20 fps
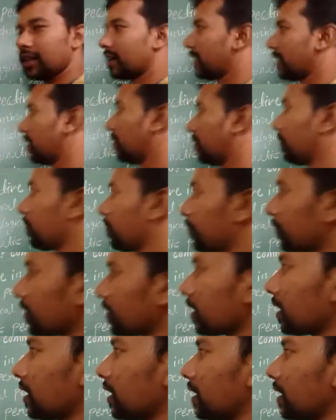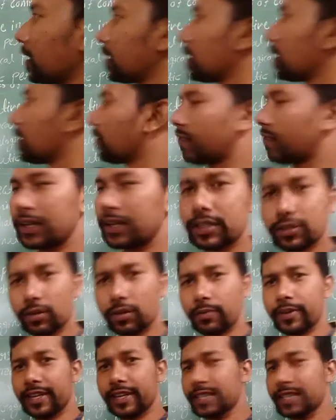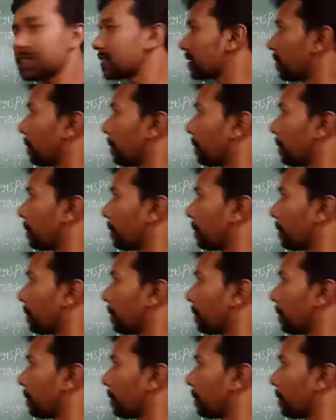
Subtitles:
Now, first topic is